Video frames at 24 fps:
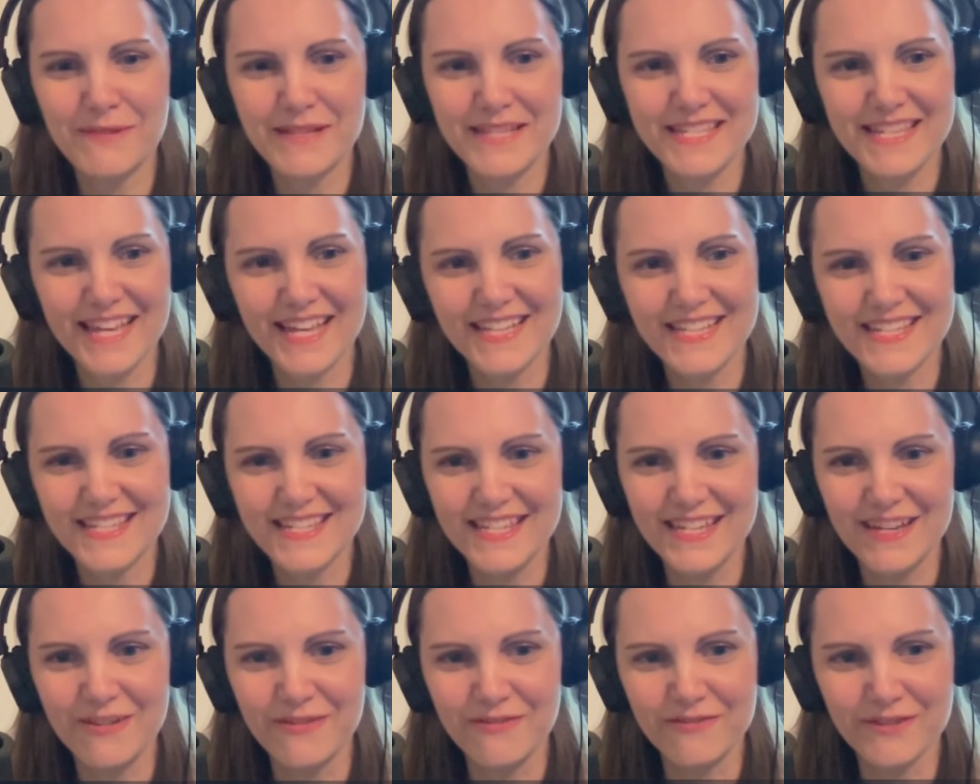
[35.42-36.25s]
Sense,
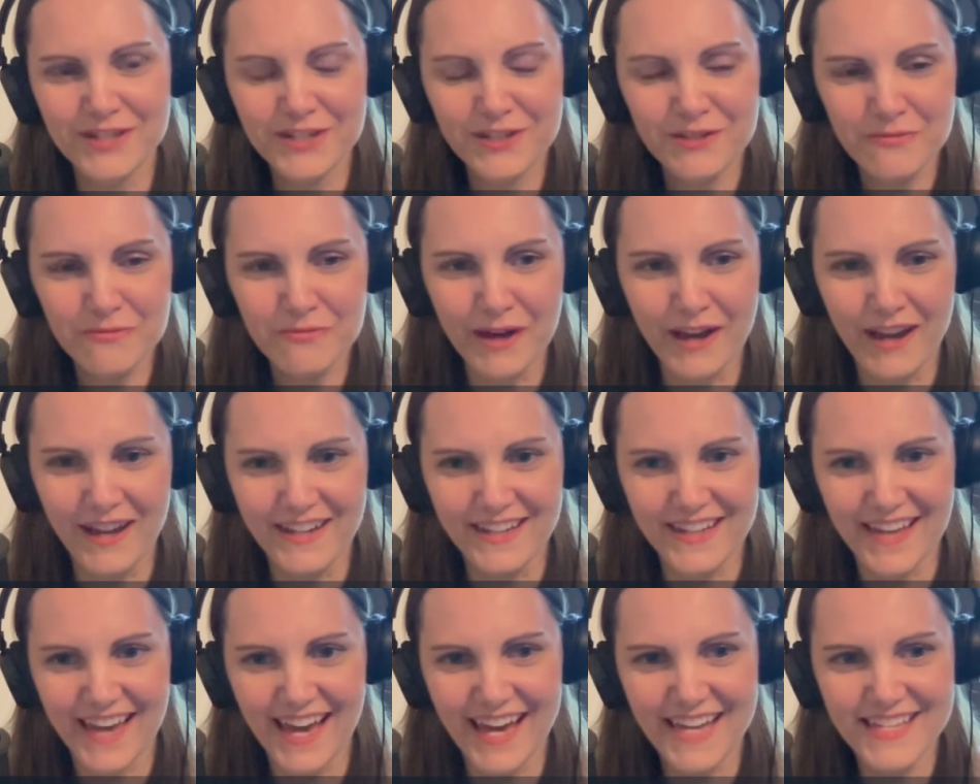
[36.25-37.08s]
the official
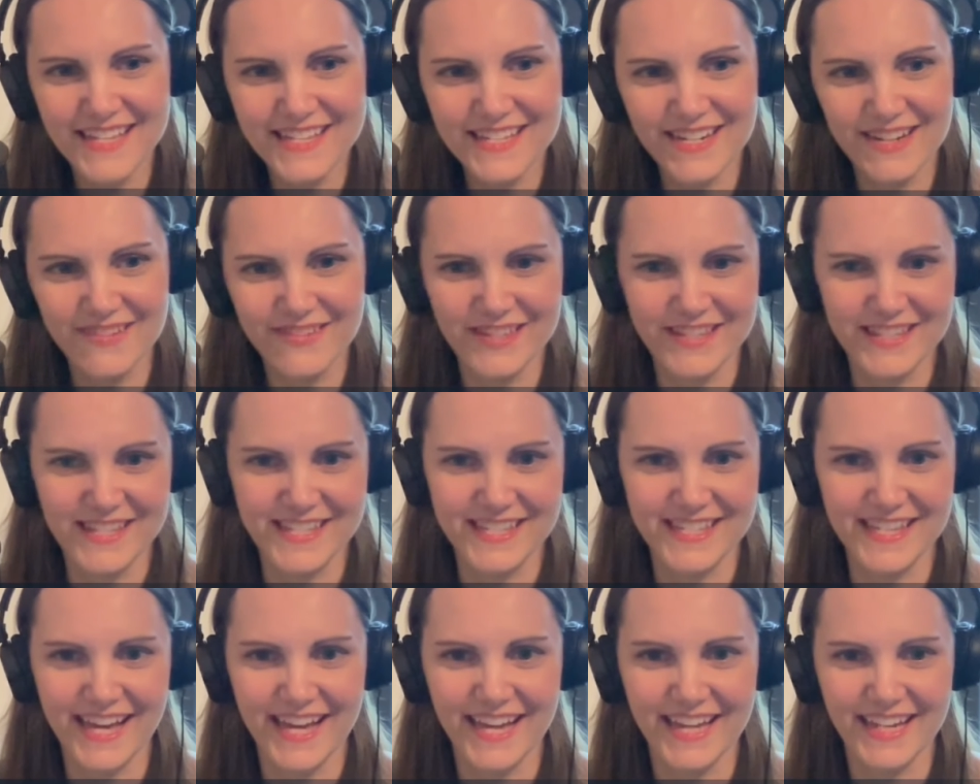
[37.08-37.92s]
podcast of the
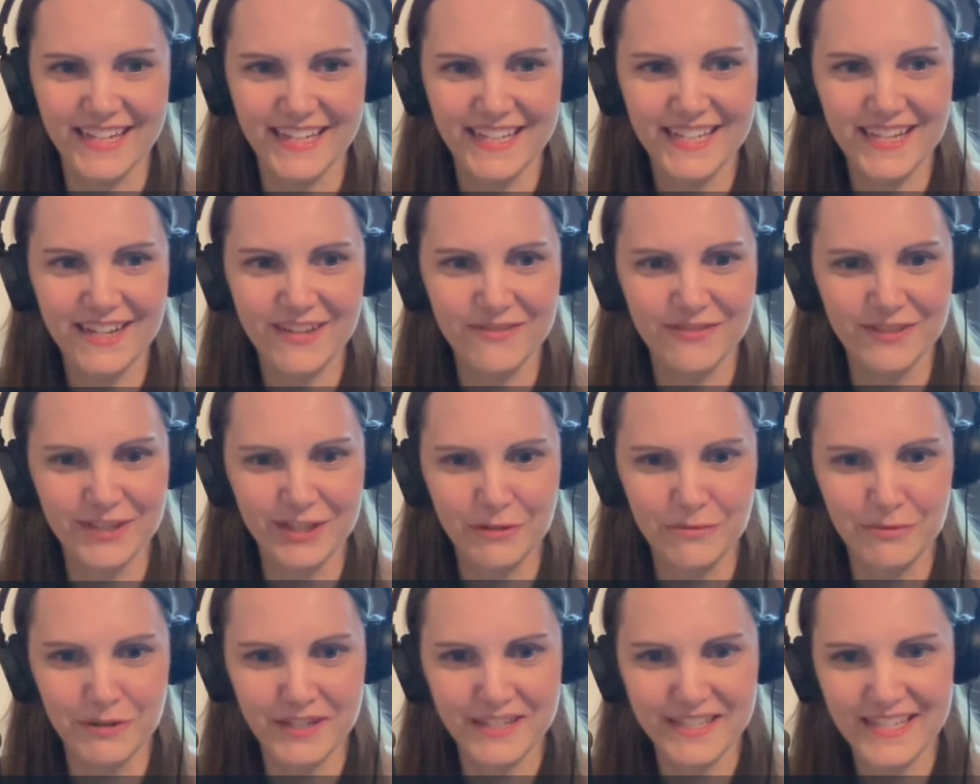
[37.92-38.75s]
Society of
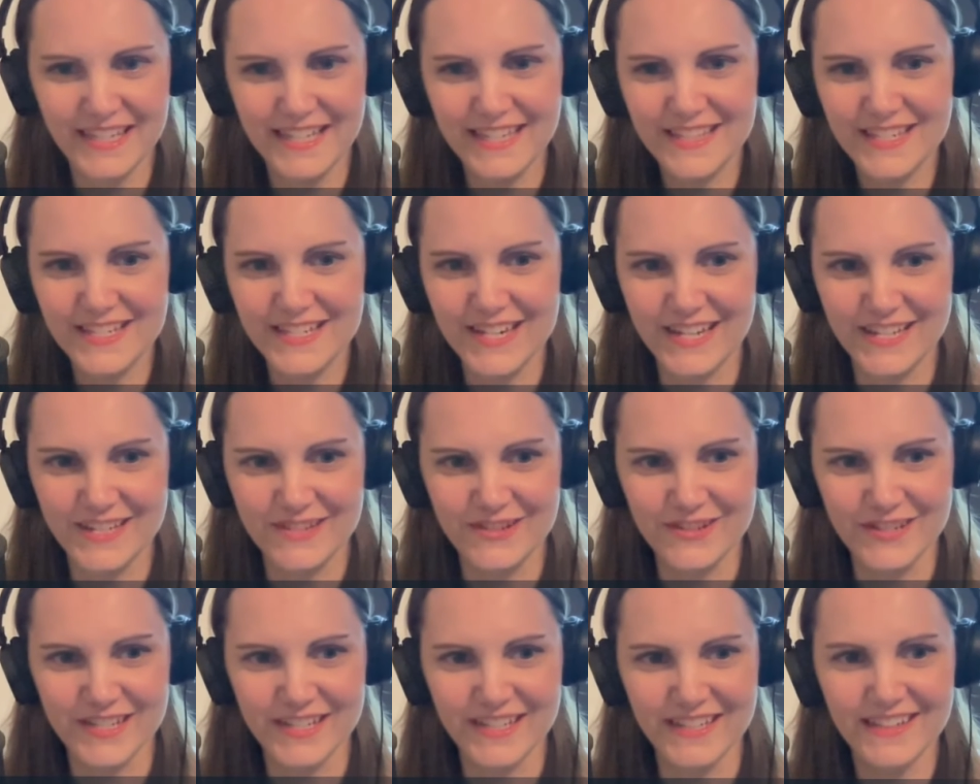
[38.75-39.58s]
Gilbert Keith
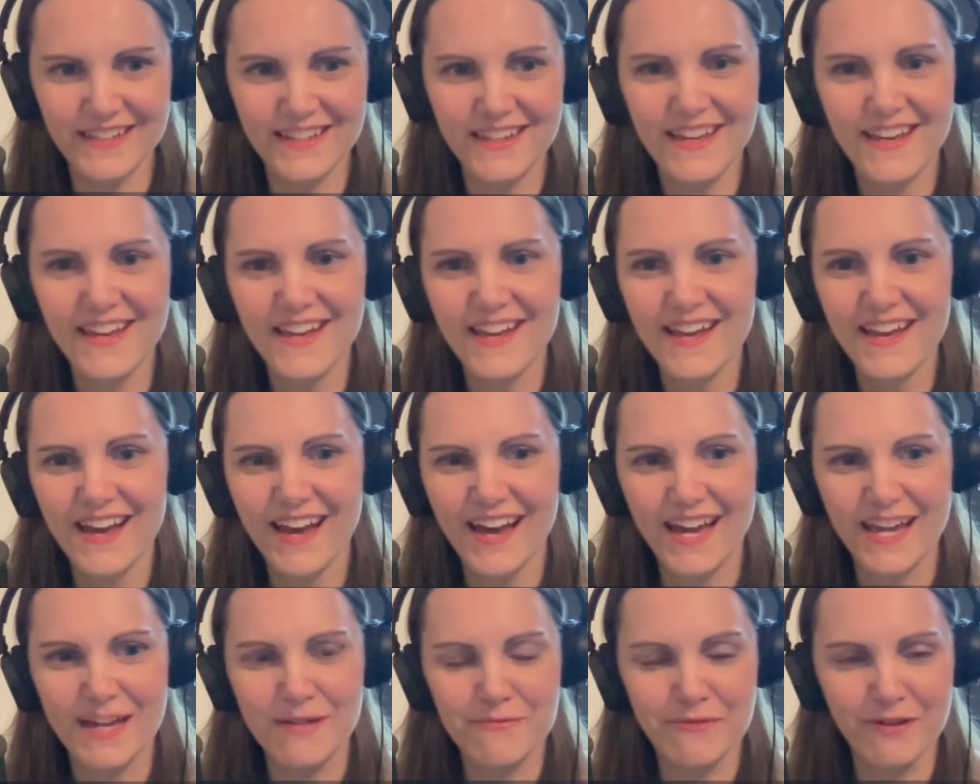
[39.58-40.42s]
Chesterton.
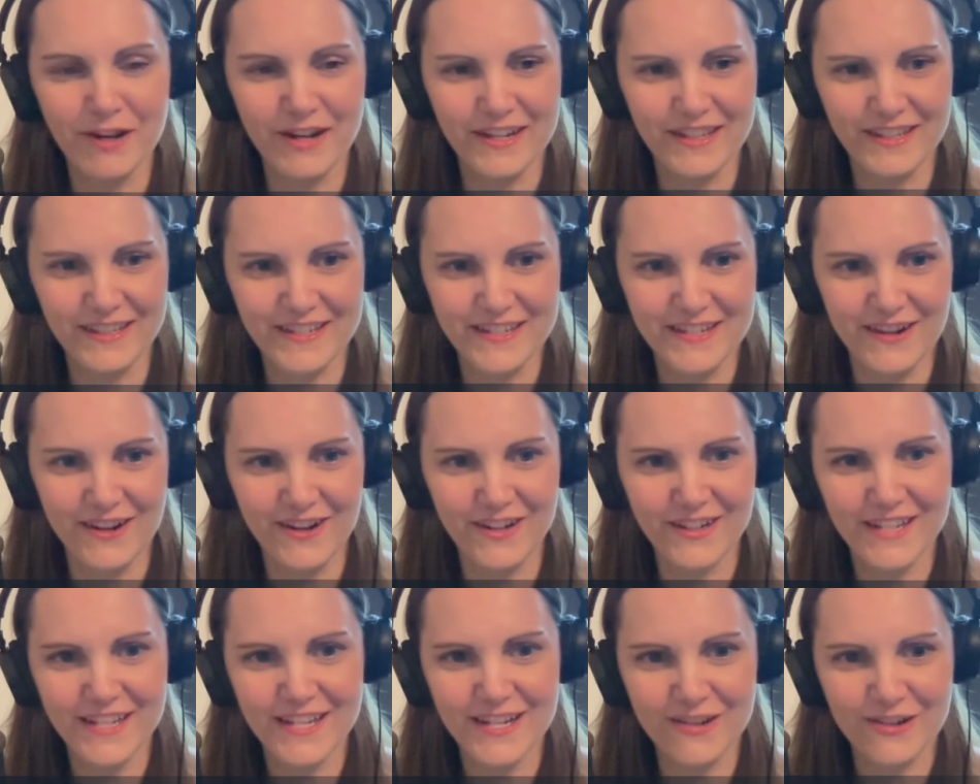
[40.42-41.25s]
I am Grettelyn
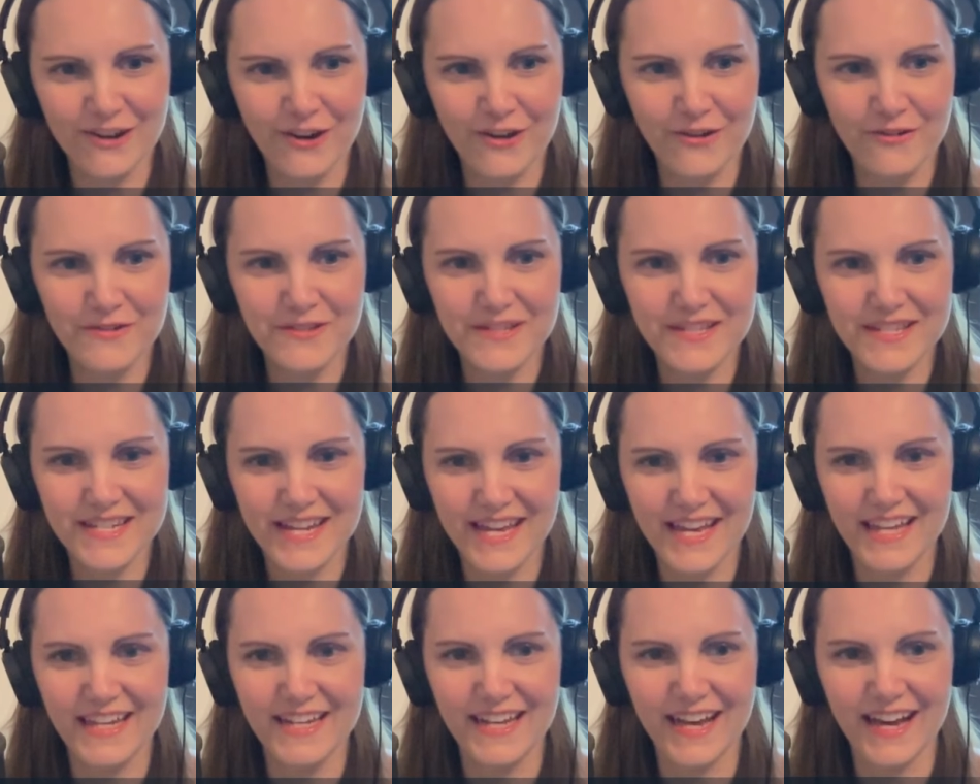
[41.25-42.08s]
Darkey, your host,
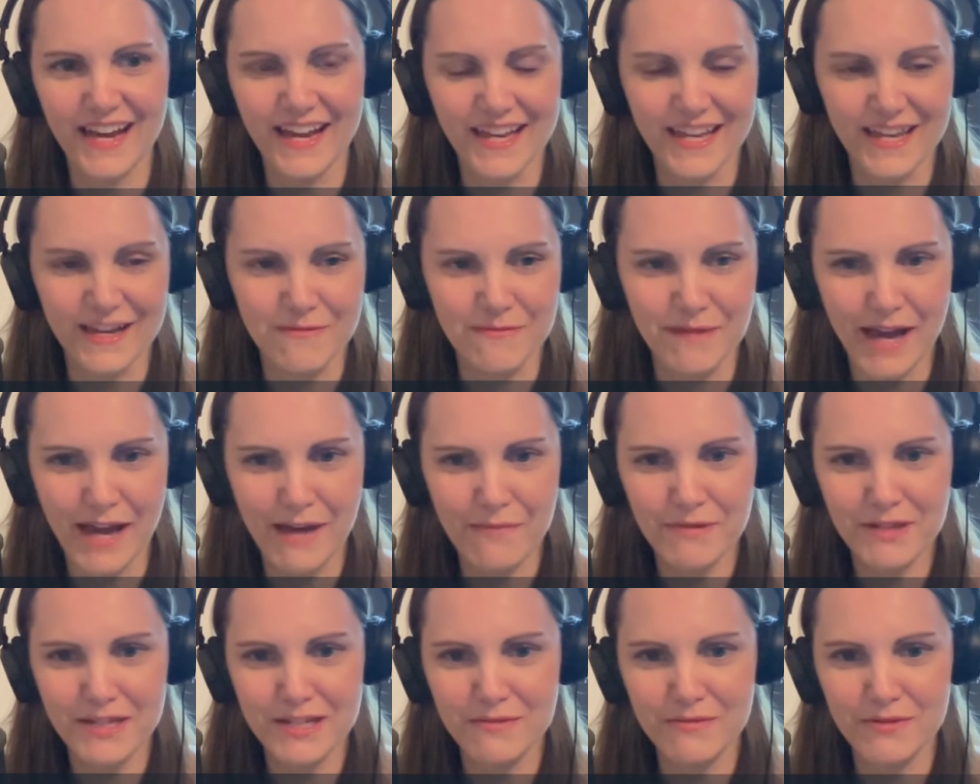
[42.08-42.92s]
and I am
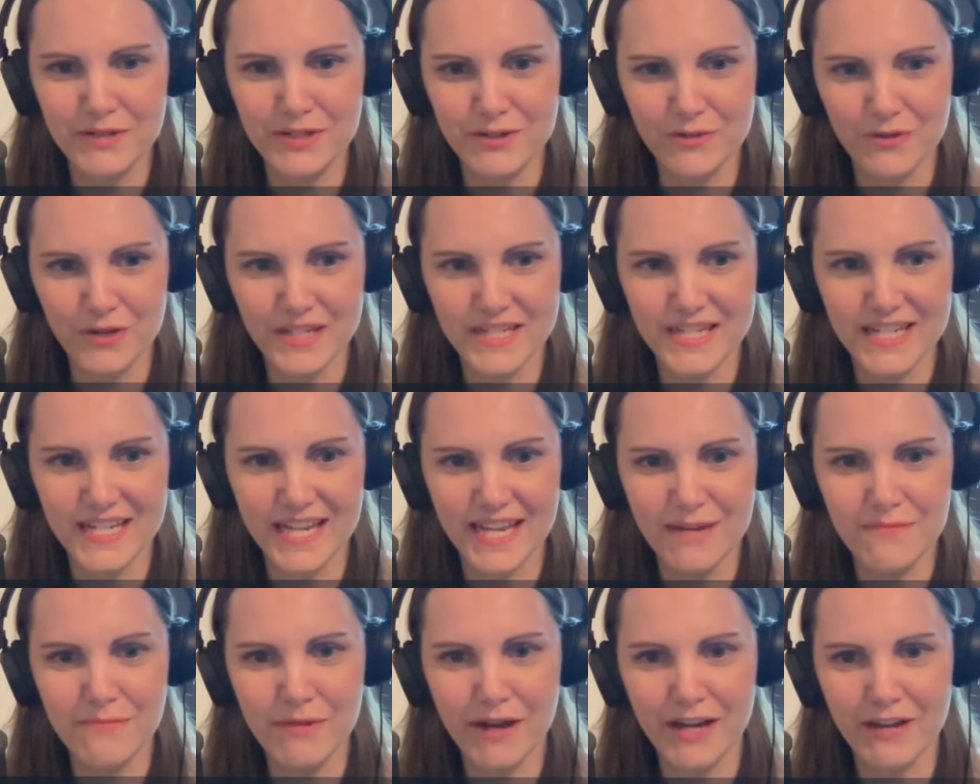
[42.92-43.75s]
happy to be joined
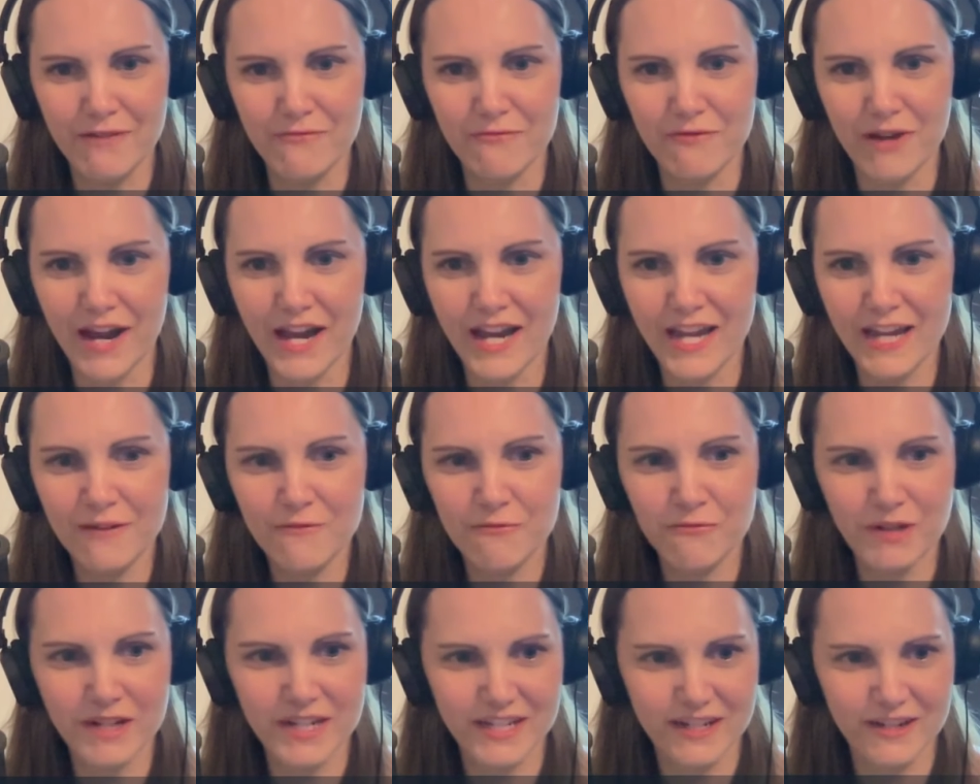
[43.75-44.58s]
today by
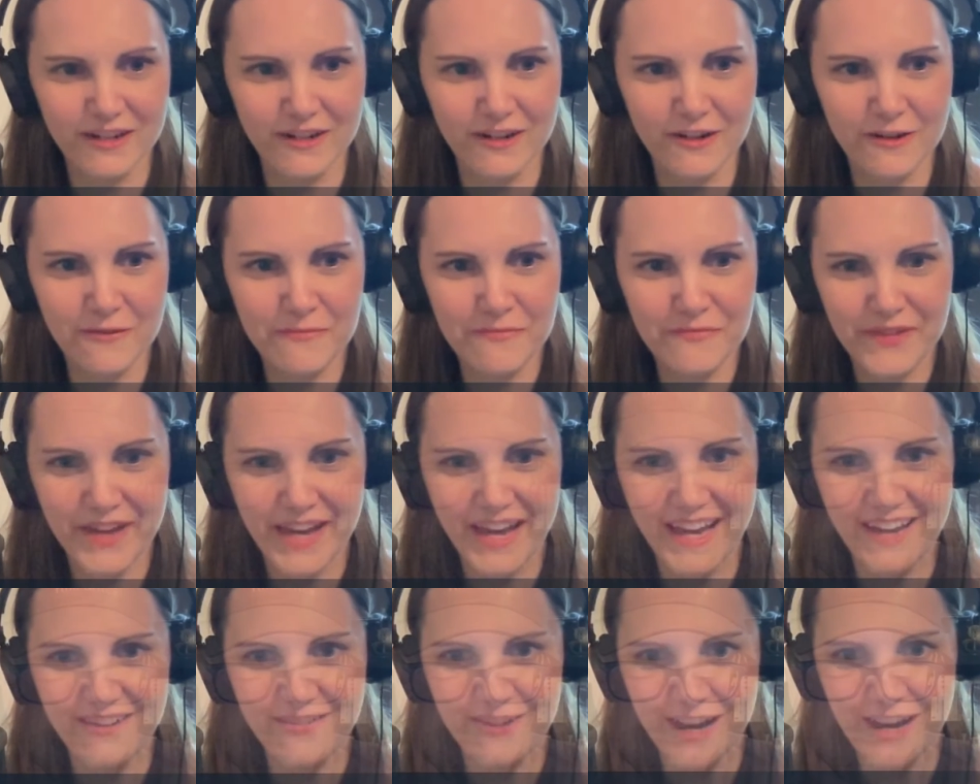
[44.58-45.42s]
Ryan Whitaker.
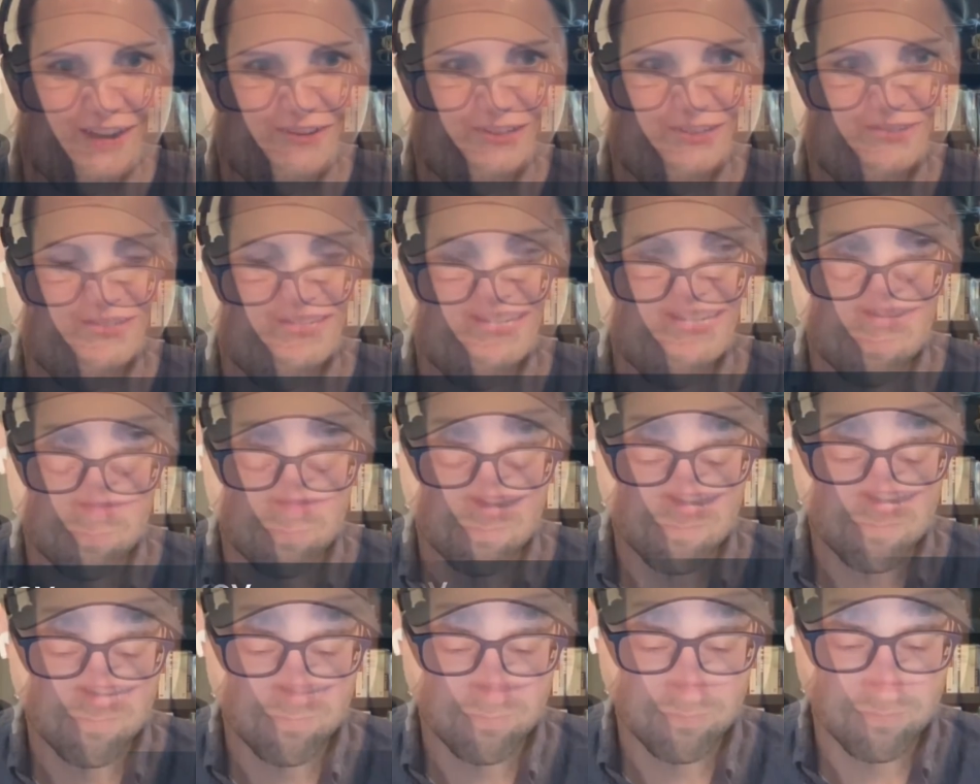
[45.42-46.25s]
Hi, how are you today,
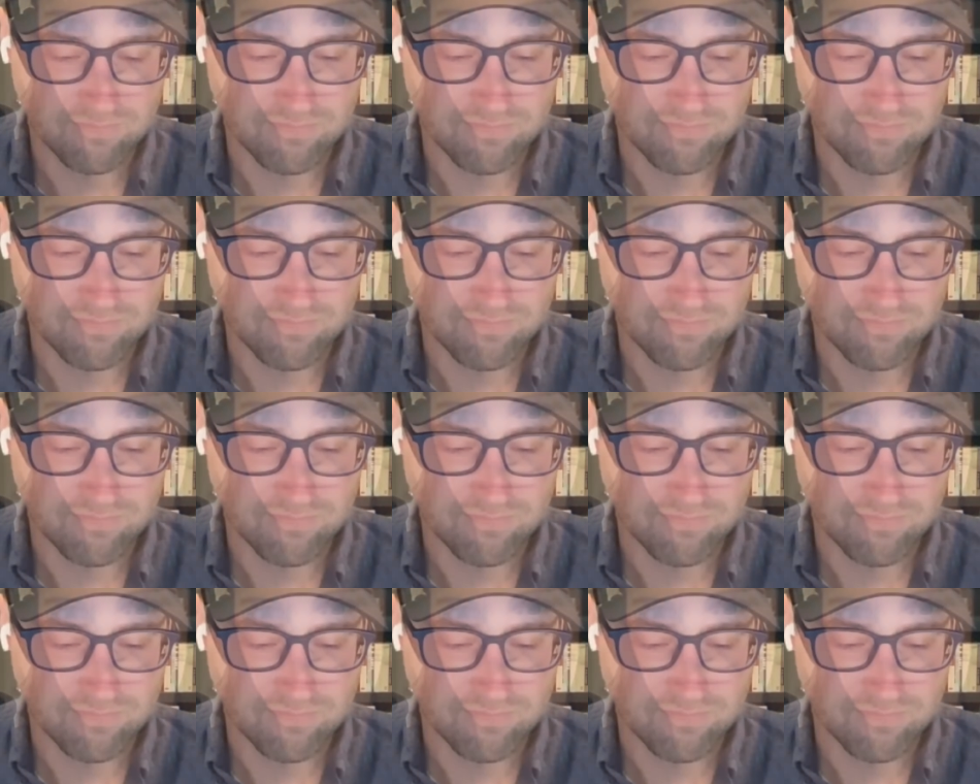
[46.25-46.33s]
Ryan?